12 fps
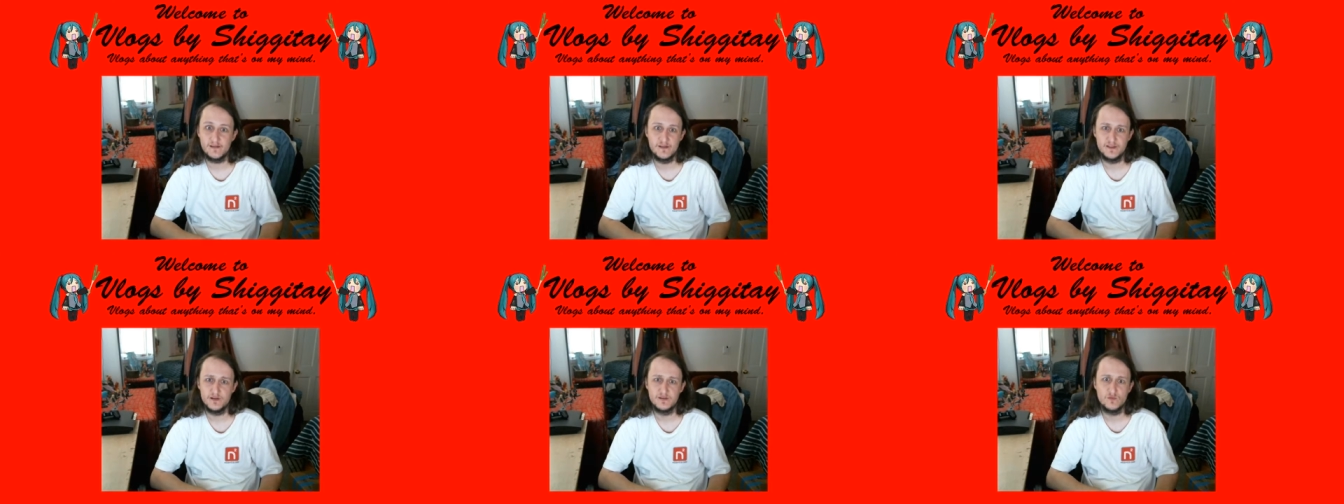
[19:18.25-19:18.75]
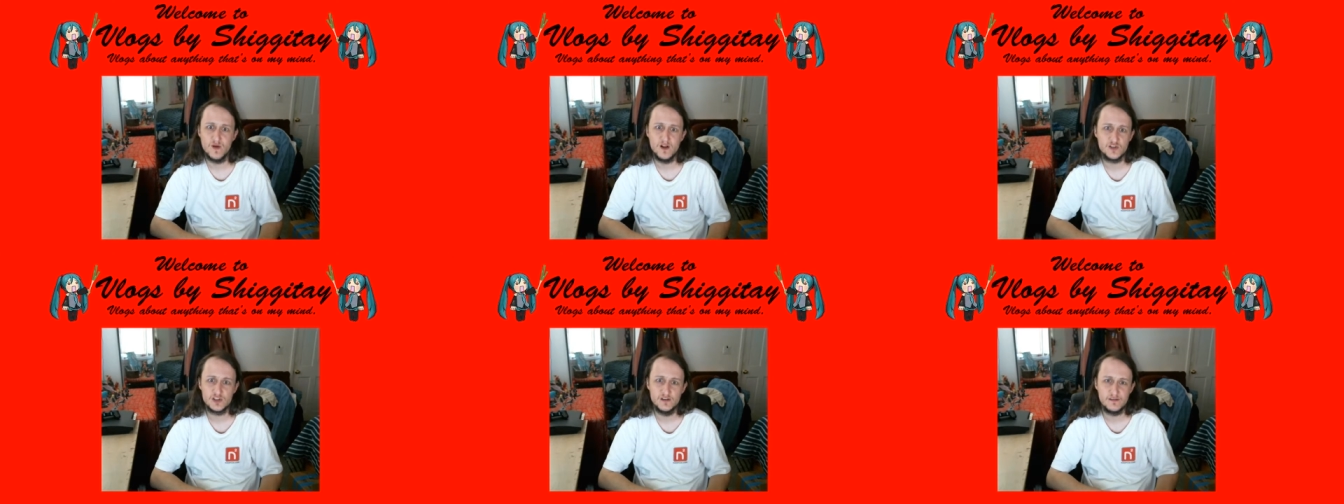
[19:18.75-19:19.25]
I think it was
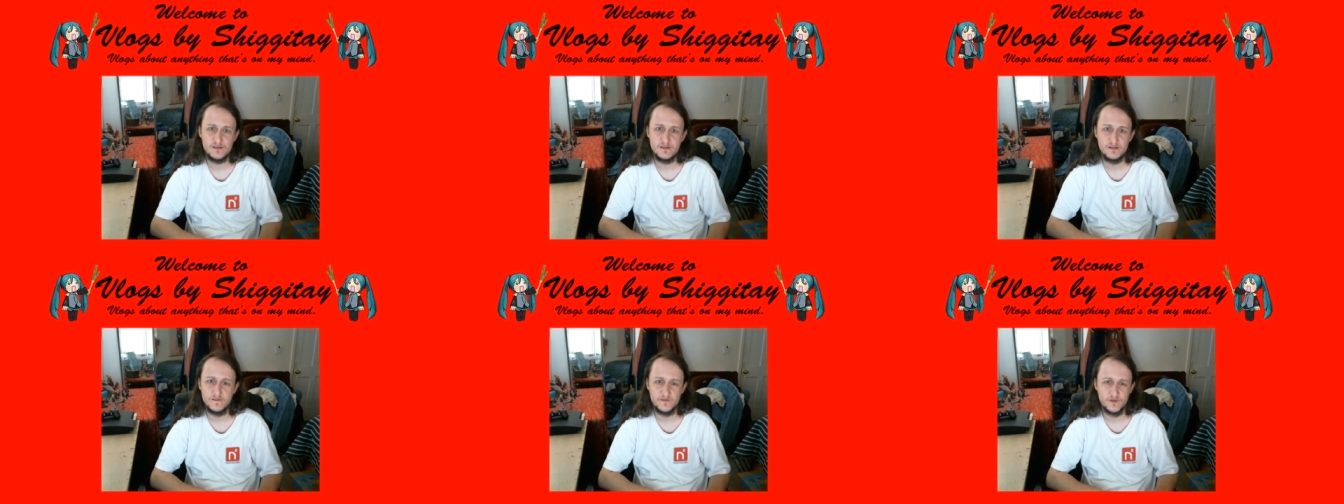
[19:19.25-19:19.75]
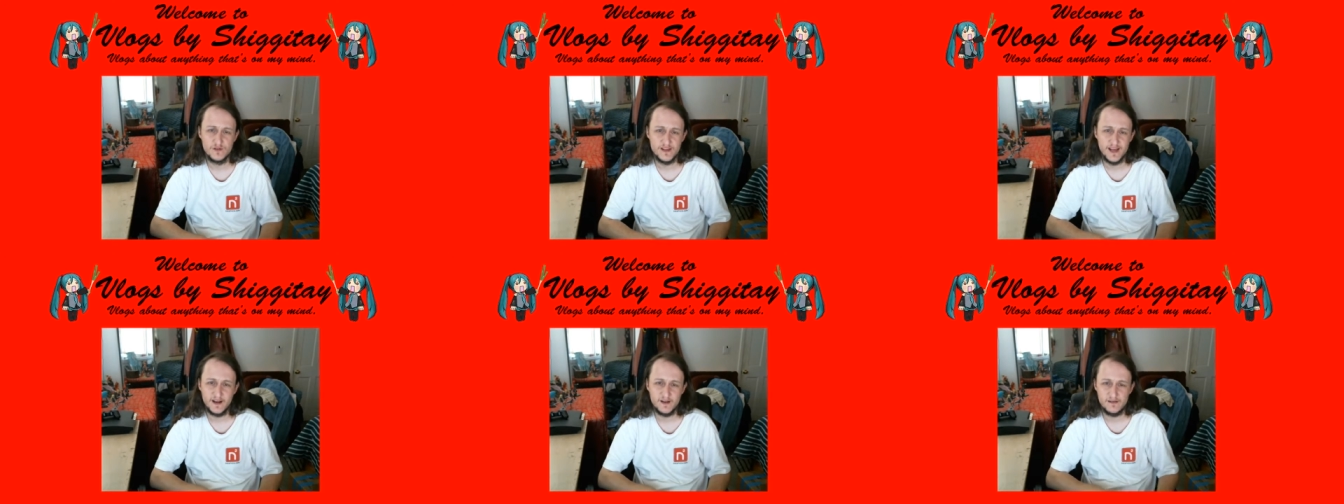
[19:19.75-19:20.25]
Welch's fruit
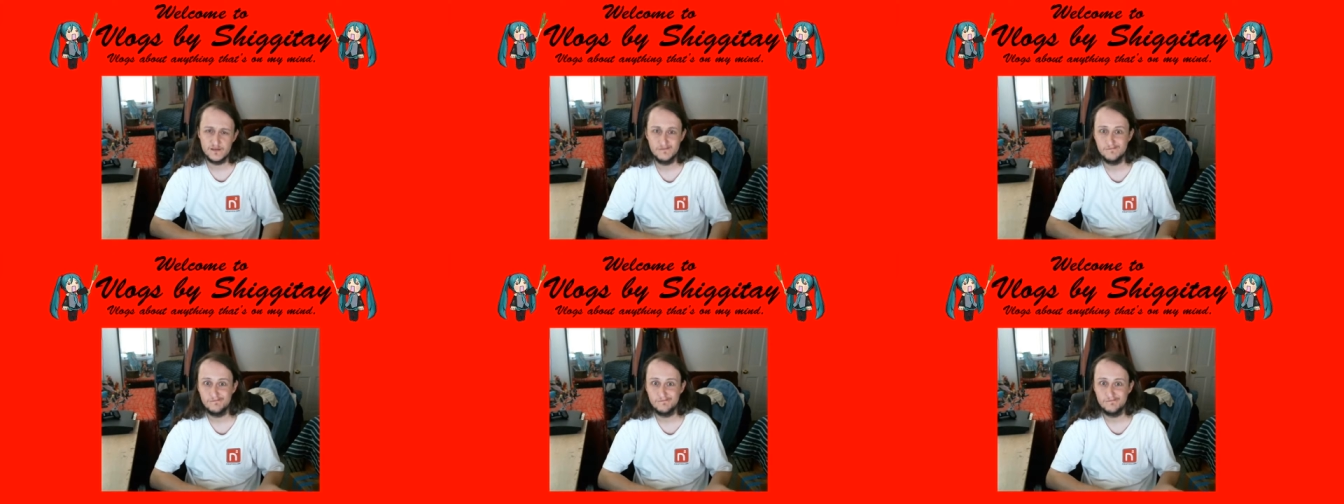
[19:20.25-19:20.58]
snacks.